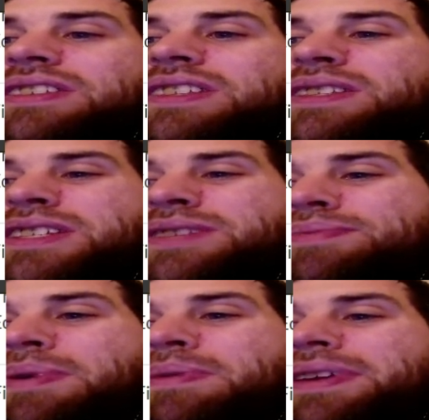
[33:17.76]
It's
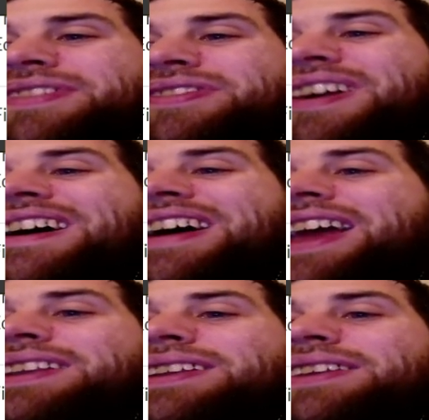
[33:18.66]
probably fine,
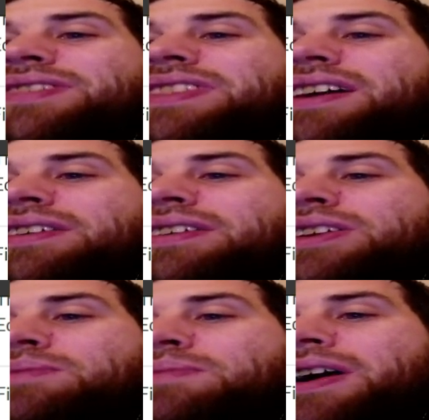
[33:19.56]
even though you
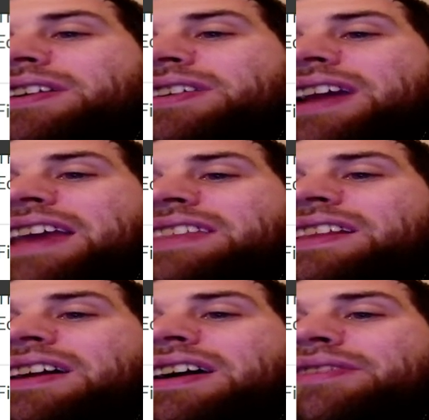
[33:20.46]
might not gain the
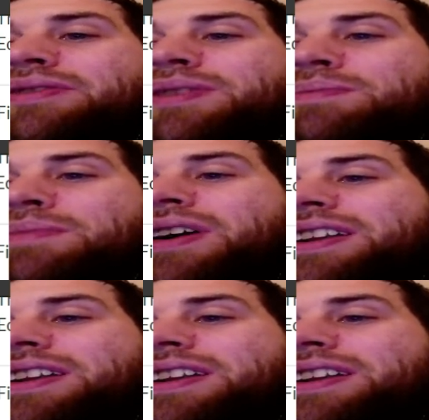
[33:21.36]
life. You might